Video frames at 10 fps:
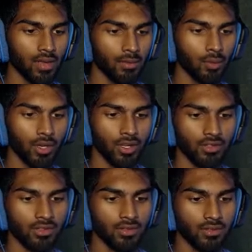up the
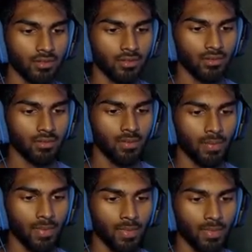windows.
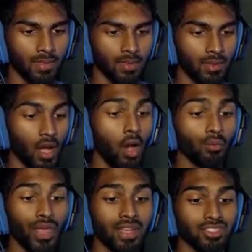
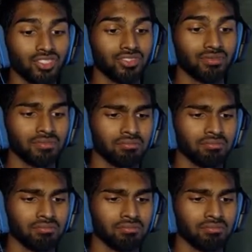Oh, that just...